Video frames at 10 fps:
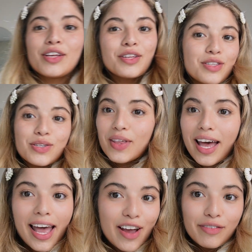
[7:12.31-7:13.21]
so
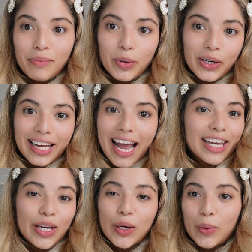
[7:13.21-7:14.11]
that every morning I
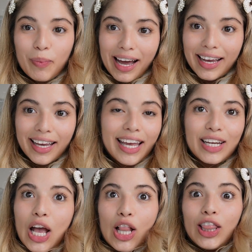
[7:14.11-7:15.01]
can go back
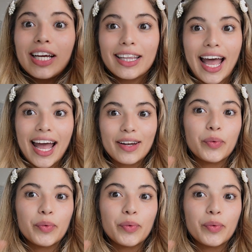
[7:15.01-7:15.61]
and look at that.